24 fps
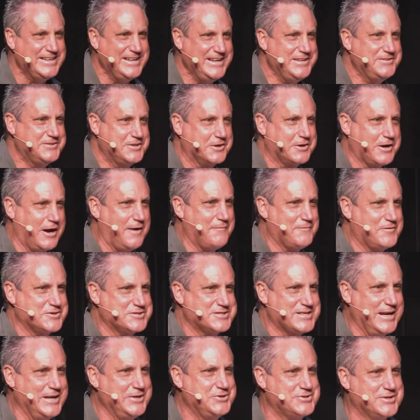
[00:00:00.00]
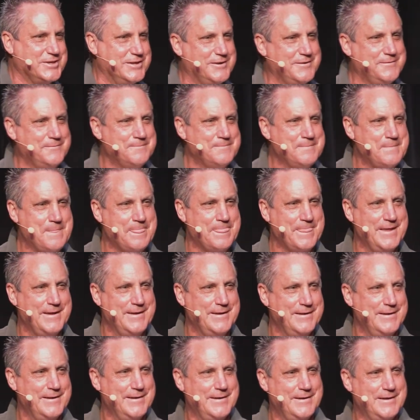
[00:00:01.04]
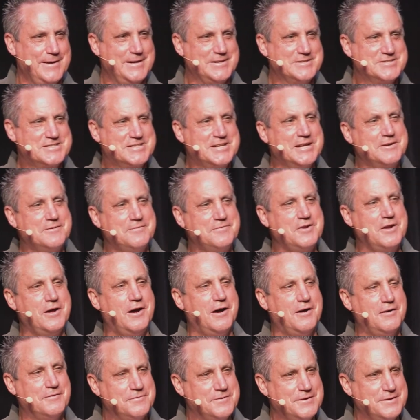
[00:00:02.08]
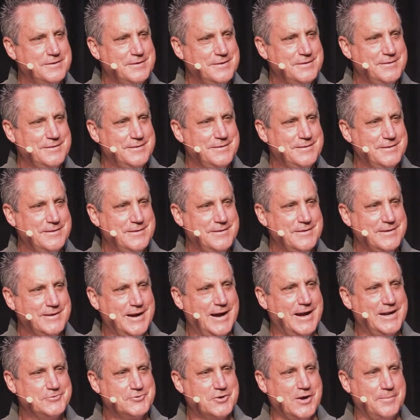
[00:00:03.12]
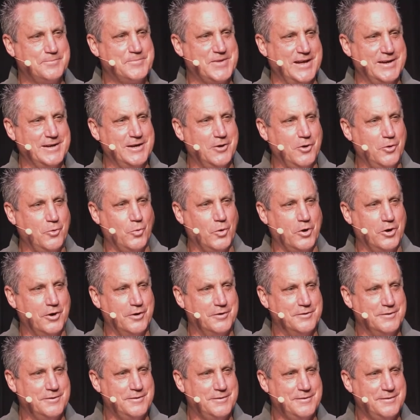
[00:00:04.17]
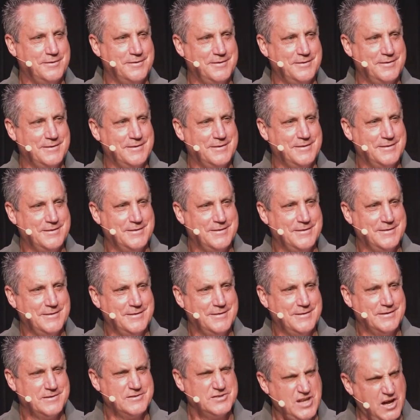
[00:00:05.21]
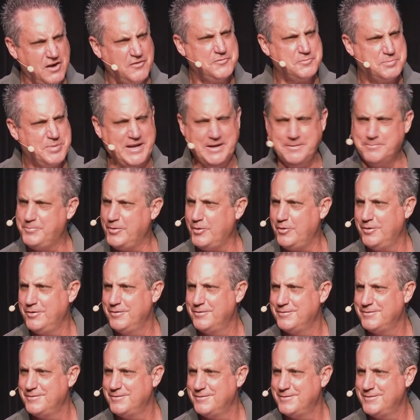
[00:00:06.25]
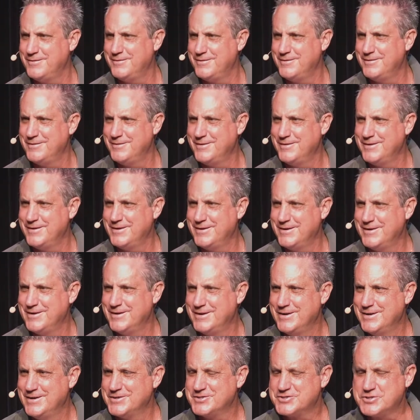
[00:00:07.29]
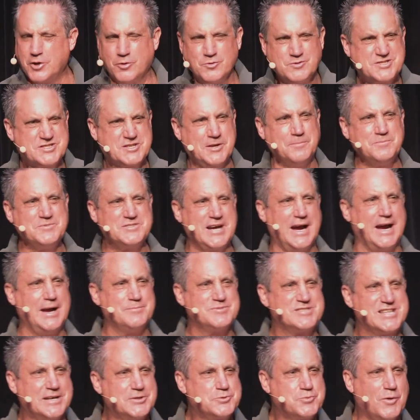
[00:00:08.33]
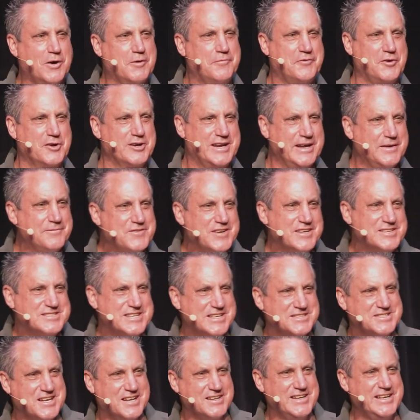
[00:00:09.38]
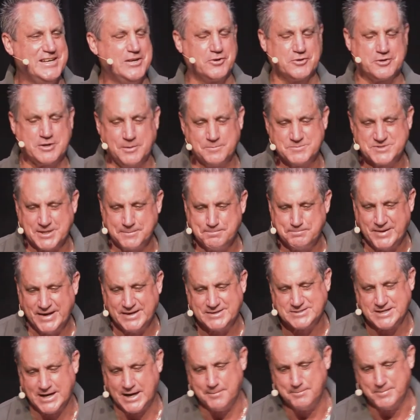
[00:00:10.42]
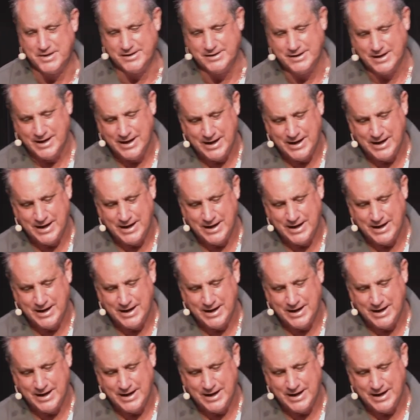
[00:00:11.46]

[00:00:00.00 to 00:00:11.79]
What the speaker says: lead the conversation instead of love. Yeah, I dropped that L word. Love people. So sometimes that's where forgiveness as a leader comes in big time. But